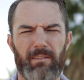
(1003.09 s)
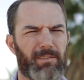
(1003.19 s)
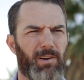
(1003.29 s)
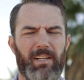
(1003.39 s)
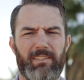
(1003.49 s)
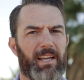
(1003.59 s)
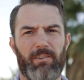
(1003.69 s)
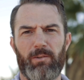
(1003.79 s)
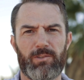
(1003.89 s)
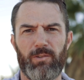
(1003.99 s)
It's crazy, I
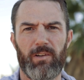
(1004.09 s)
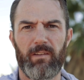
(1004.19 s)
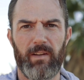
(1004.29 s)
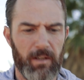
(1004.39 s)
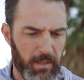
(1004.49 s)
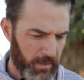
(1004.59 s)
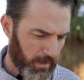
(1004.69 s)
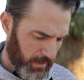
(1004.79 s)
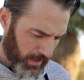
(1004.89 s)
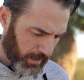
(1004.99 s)
don't know what's going on
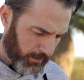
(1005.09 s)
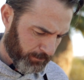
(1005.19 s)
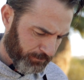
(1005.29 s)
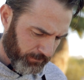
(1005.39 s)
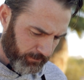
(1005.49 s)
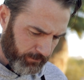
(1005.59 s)
there. Um,